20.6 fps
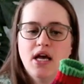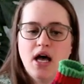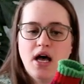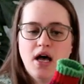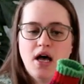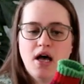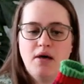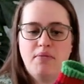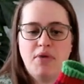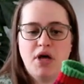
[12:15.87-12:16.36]

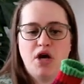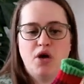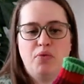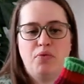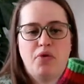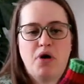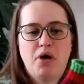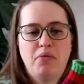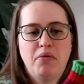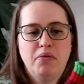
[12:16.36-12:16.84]
And I'll
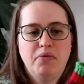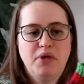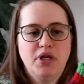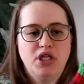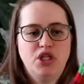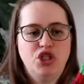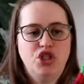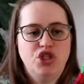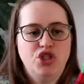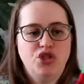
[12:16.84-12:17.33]

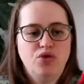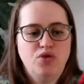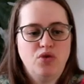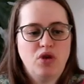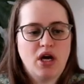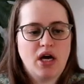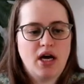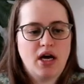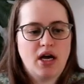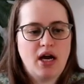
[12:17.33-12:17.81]
probably do
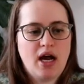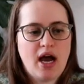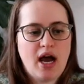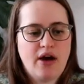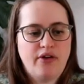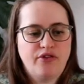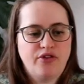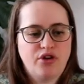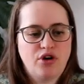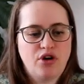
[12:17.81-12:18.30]
that
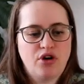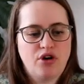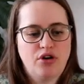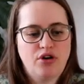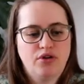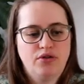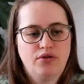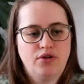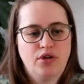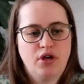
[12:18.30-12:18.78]

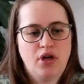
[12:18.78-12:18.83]
after